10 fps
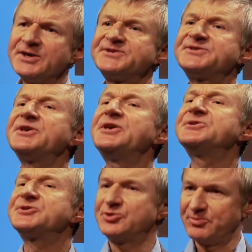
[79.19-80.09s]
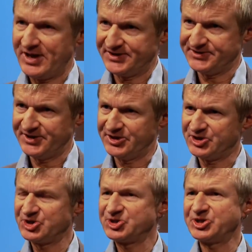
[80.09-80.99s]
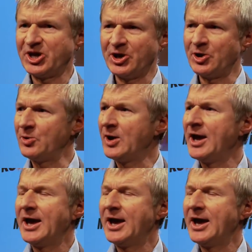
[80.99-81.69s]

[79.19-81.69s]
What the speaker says: seasonal message. So